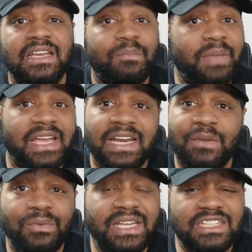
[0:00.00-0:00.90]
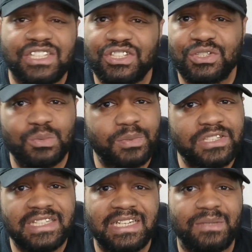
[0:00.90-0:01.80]
Man, they went super
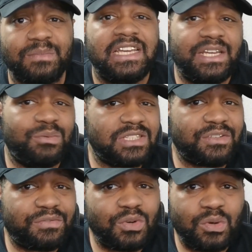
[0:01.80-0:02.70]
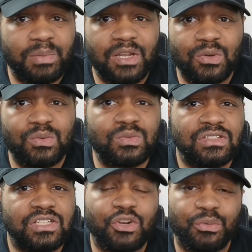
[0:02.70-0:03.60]
deep. It was a full-blown
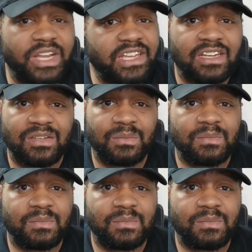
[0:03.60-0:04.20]
curriculum.